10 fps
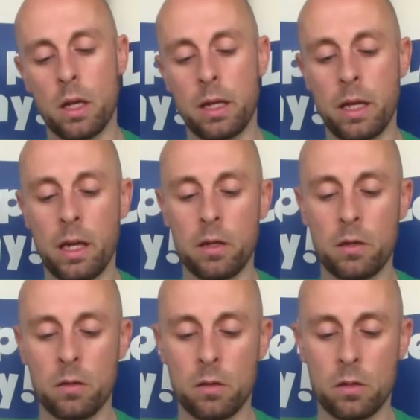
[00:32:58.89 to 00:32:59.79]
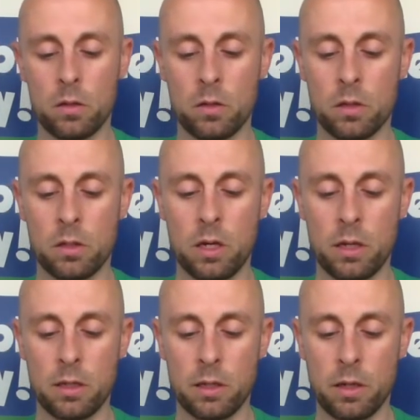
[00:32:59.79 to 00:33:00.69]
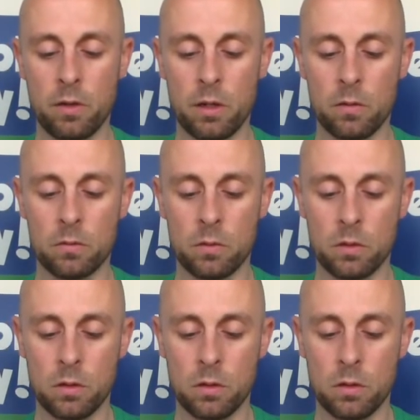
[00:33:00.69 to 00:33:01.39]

again, just gently give it a little